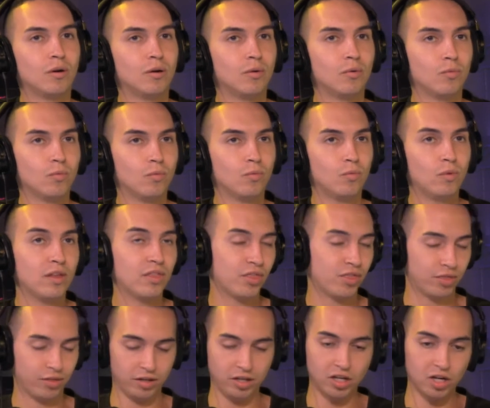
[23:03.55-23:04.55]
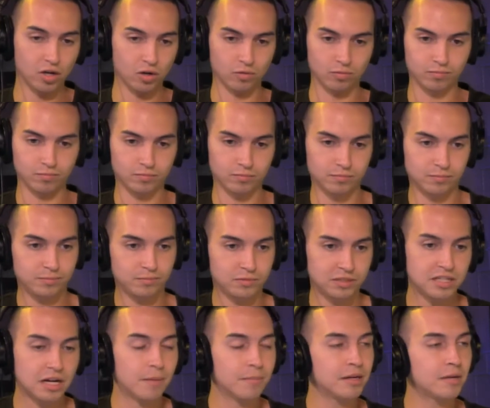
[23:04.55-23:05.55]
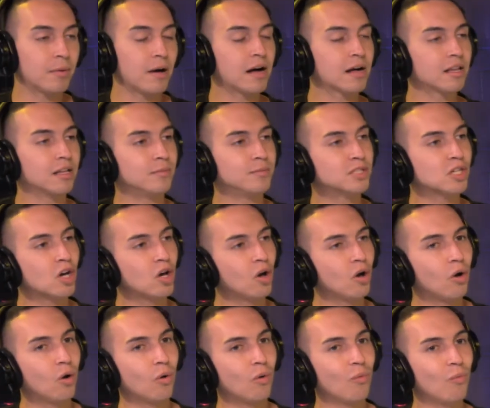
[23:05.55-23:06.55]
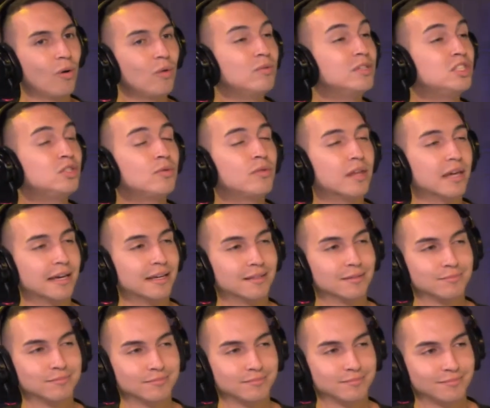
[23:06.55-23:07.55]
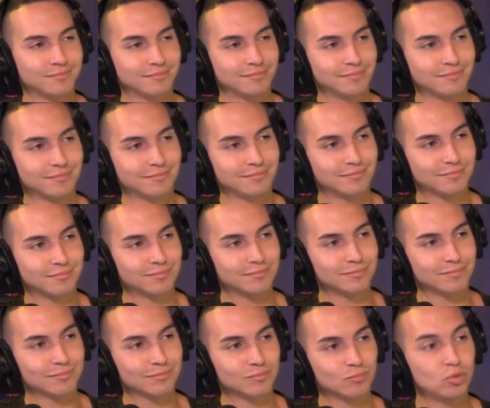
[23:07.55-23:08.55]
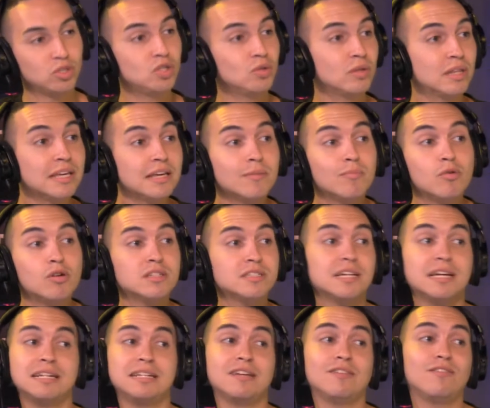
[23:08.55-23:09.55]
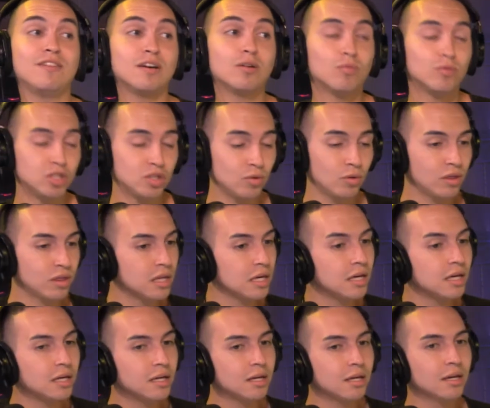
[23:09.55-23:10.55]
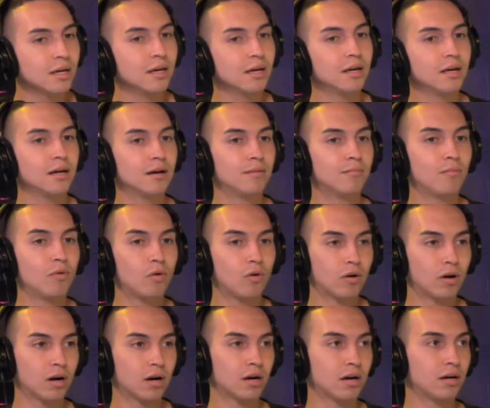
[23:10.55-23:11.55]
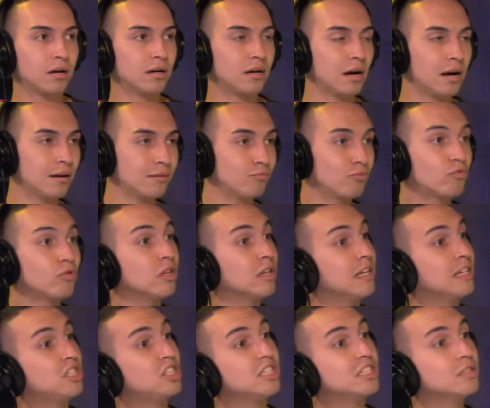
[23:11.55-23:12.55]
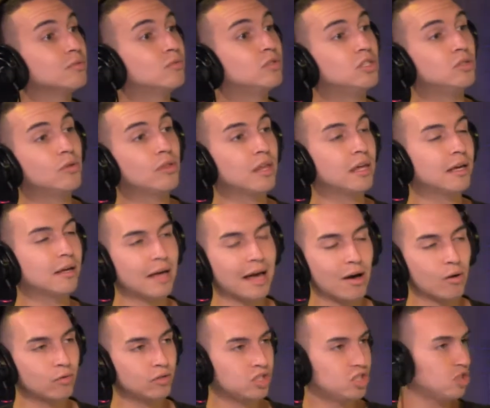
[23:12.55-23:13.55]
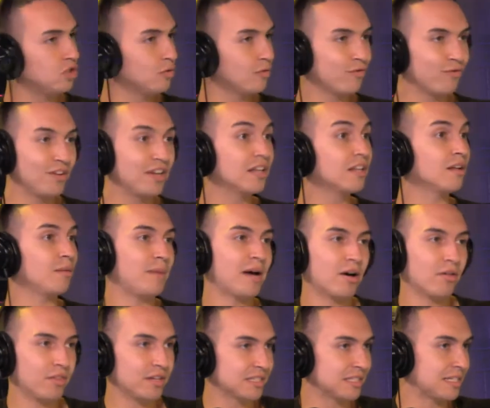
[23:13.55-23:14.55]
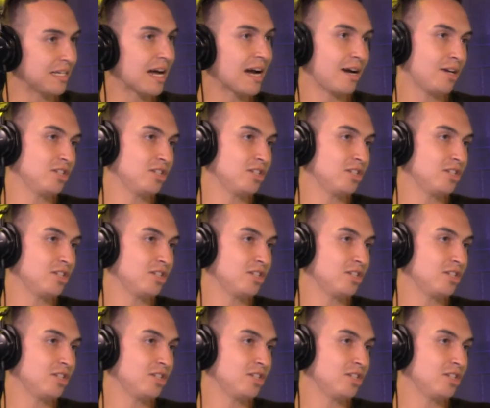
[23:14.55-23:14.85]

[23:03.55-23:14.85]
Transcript: with you know zombie apocalypse, what would you think? Would you think more scientific? Would you think more religious? Would you think? How would you feel about this entire